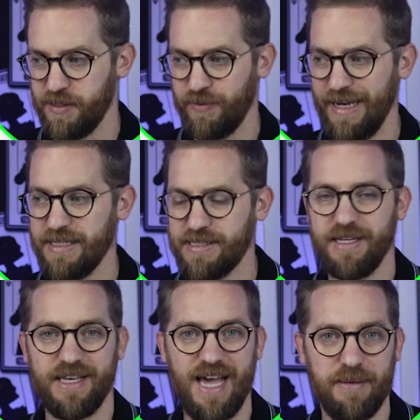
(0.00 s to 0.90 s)
that relates to
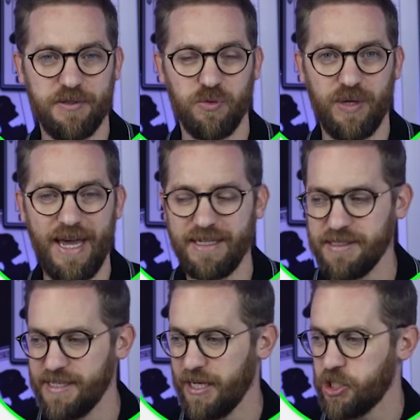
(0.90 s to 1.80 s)
the capital gain
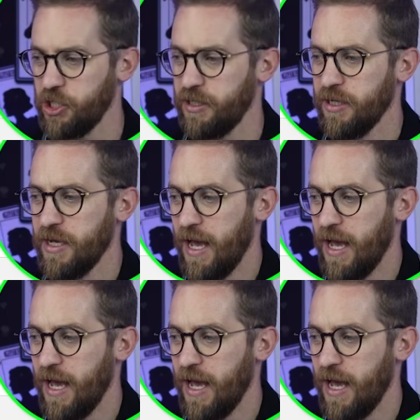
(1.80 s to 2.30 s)
section.